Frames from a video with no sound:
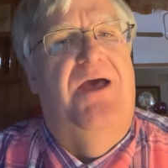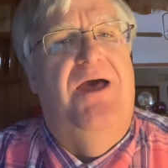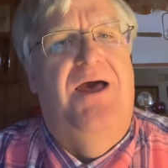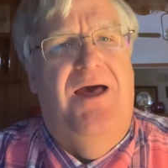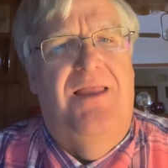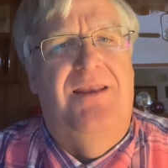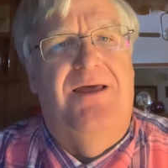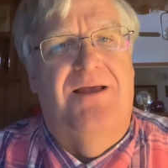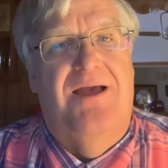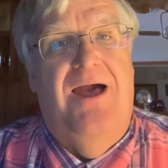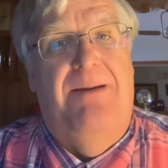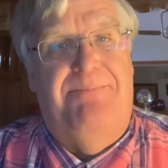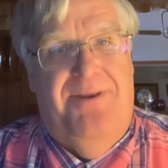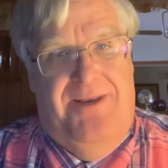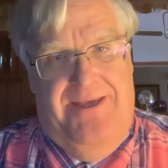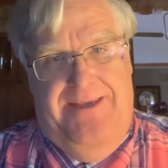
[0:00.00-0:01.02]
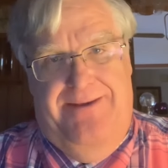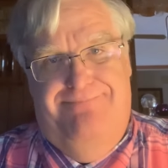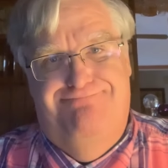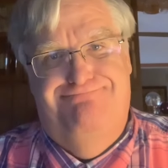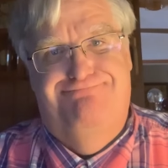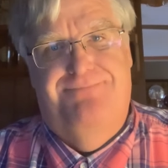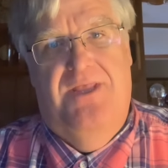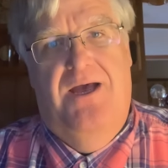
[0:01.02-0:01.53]
Oligopoly.
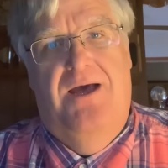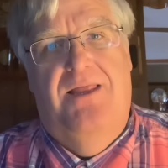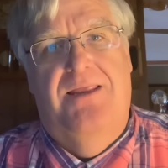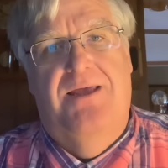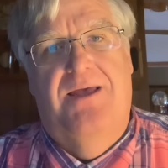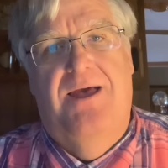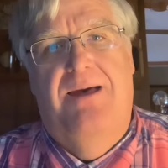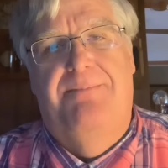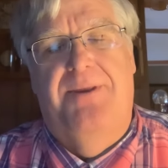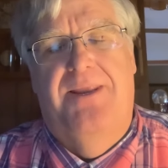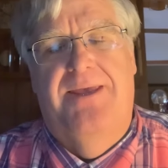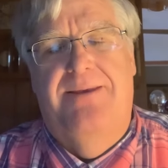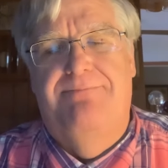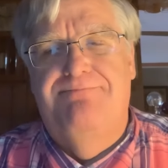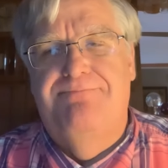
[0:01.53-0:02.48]
Oligopoly.